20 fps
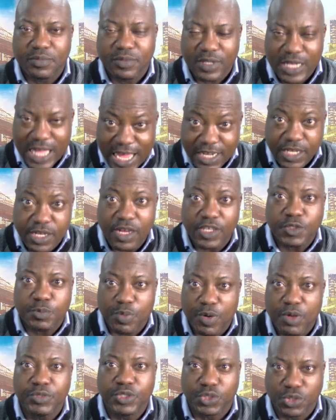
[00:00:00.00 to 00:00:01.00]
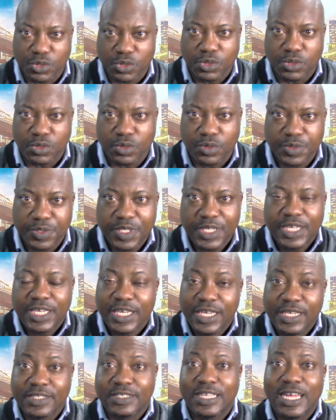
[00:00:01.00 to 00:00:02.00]
and God's promise to you
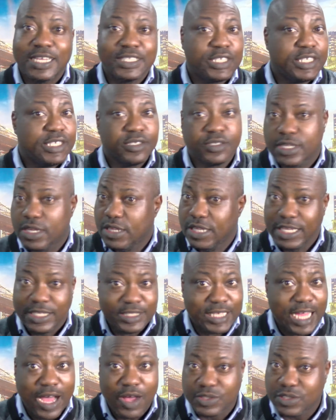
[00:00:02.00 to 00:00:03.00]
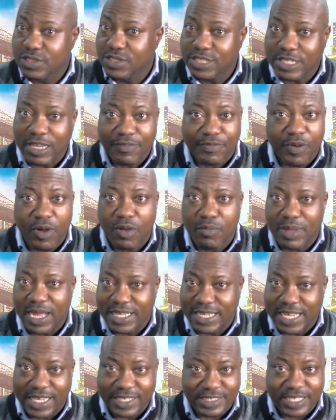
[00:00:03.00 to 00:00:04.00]
is that 1,000 shall fall by
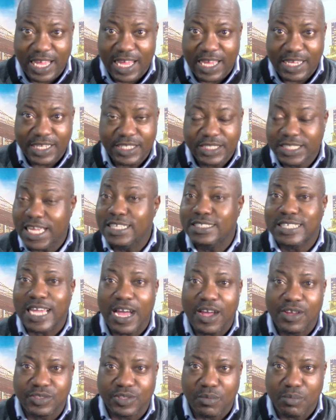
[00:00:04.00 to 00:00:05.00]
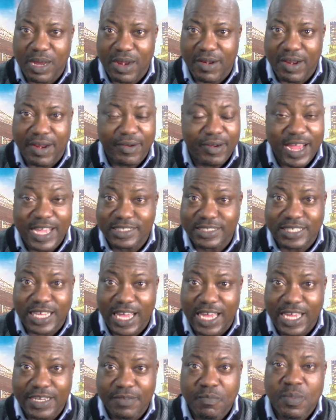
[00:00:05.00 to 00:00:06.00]
thy side, 10,000 by thy right
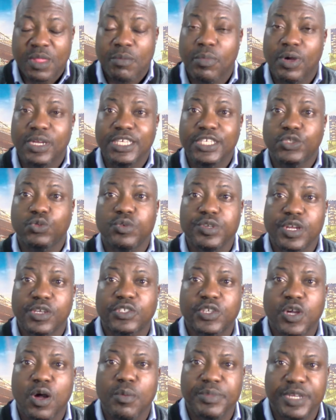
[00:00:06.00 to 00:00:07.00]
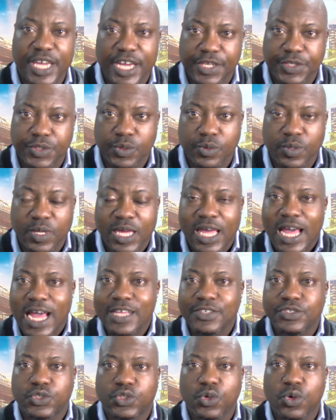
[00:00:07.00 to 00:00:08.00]
side, but it will not come near you.
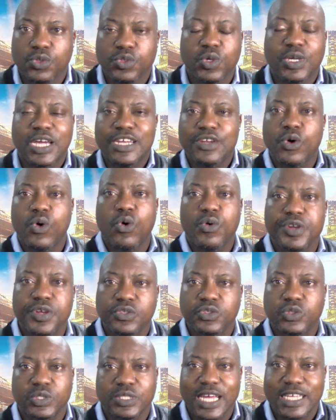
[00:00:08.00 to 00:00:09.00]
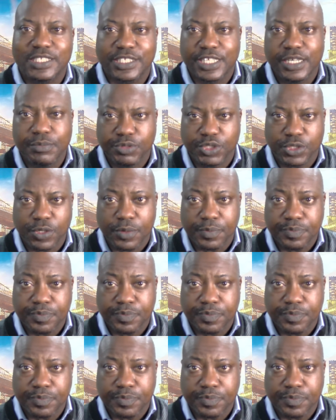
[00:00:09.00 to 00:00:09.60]
And so you can hold on to that scripture,